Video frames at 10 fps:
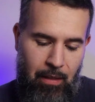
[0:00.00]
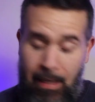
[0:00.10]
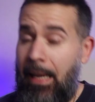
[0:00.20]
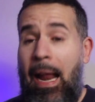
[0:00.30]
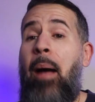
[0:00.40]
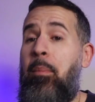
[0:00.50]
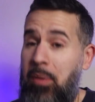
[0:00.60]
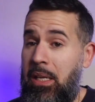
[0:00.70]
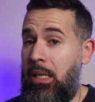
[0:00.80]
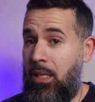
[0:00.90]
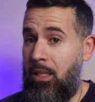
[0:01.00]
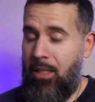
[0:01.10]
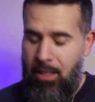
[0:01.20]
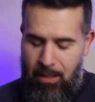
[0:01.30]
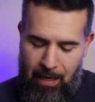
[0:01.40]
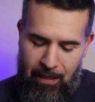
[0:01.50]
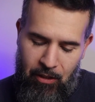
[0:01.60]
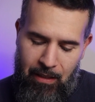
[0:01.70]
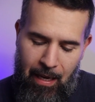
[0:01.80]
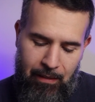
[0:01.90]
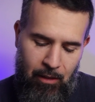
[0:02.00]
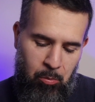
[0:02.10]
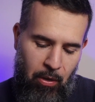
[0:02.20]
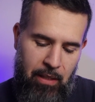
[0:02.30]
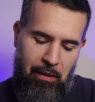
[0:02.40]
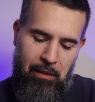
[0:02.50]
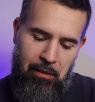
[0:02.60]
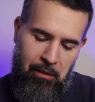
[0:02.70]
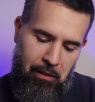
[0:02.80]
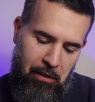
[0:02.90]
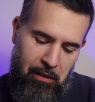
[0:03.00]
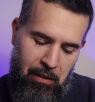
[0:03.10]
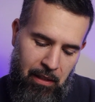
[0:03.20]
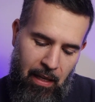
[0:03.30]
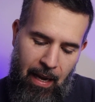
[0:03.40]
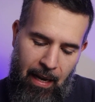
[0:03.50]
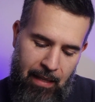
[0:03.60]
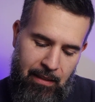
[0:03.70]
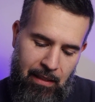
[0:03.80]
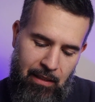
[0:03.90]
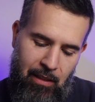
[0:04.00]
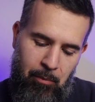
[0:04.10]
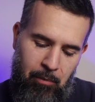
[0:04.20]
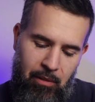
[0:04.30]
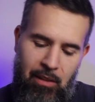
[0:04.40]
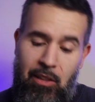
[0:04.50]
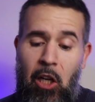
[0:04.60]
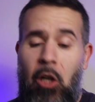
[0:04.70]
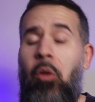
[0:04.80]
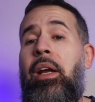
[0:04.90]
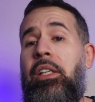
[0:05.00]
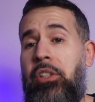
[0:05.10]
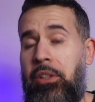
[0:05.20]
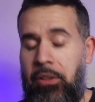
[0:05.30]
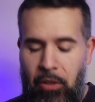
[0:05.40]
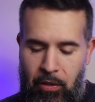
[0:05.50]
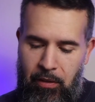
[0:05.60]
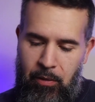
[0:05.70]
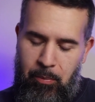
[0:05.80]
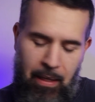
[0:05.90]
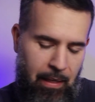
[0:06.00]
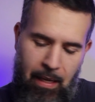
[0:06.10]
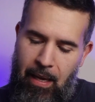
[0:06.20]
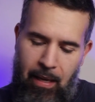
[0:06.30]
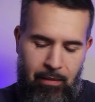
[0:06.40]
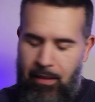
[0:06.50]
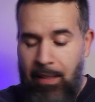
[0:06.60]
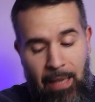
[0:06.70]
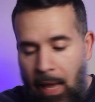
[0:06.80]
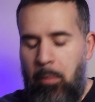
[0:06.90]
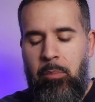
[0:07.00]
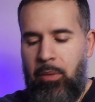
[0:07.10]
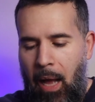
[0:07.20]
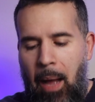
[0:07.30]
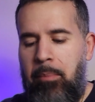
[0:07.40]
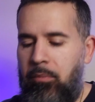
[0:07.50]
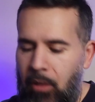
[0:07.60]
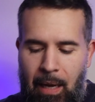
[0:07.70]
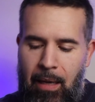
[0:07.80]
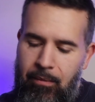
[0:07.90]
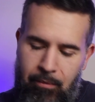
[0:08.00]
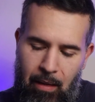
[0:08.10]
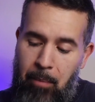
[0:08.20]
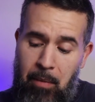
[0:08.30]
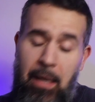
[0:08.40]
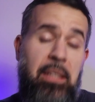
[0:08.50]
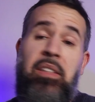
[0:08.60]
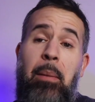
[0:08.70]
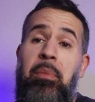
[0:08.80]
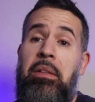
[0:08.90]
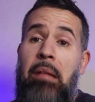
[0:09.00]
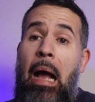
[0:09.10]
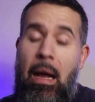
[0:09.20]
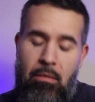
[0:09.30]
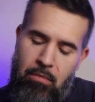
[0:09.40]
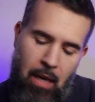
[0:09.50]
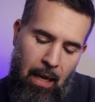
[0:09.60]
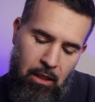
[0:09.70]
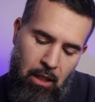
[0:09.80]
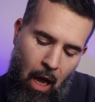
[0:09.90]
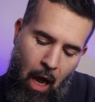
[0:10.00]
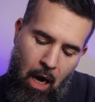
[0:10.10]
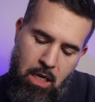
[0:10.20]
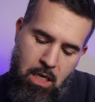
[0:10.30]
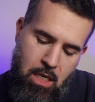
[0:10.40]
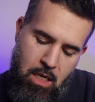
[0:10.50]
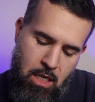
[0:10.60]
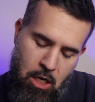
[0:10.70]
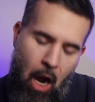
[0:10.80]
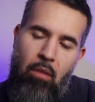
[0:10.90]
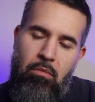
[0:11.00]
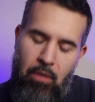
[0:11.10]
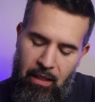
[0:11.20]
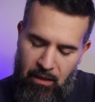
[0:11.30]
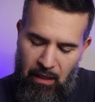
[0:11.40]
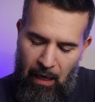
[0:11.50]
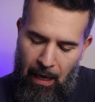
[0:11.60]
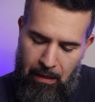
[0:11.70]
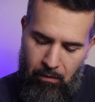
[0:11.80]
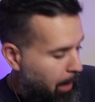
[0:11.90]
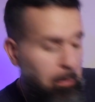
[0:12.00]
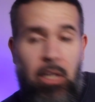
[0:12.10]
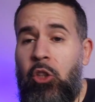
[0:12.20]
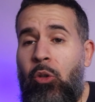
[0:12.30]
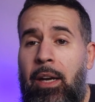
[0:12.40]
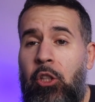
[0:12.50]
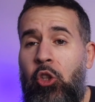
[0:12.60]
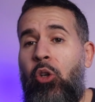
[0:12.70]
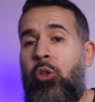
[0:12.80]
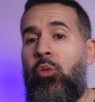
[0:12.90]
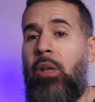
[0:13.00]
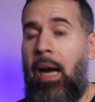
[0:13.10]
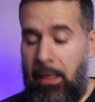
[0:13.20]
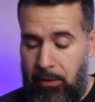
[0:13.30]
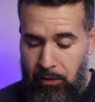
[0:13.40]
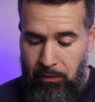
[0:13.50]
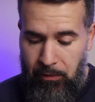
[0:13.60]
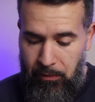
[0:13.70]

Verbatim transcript: It cannot be that I just got this bracelet and I see some discoloration on this. It can't, it can't, be. I'm not, it can not i am not i am not accepting that. That's not, no, it's the lighting. I'm gonna try to show you guys